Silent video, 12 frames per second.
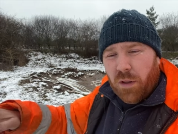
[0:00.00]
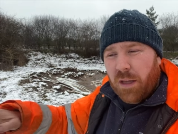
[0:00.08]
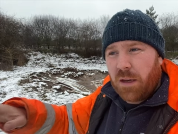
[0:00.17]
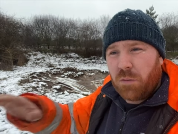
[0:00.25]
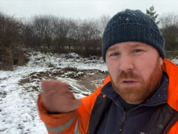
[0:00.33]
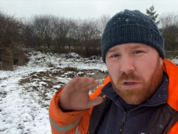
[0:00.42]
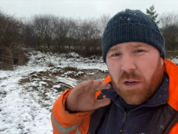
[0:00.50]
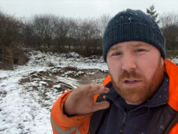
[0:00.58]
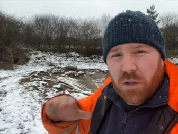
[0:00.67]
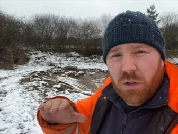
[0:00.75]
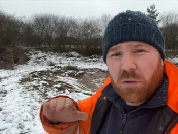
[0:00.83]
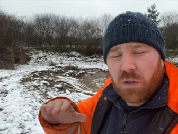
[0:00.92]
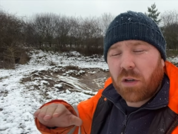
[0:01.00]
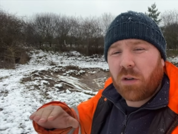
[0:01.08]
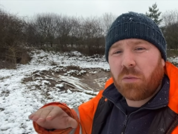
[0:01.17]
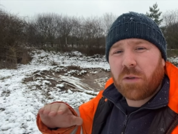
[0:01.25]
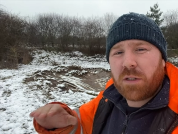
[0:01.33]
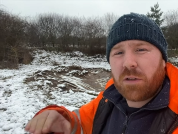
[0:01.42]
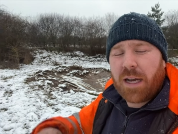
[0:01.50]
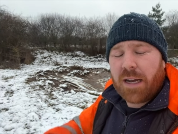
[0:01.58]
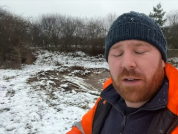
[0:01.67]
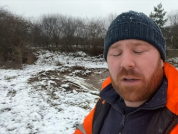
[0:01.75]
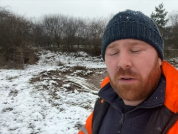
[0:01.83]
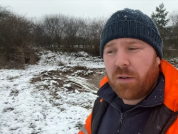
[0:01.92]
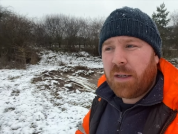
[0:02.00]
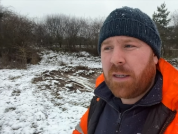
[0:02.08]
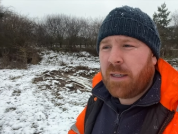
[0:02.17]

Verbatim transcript: the year, which I do do, which you can do,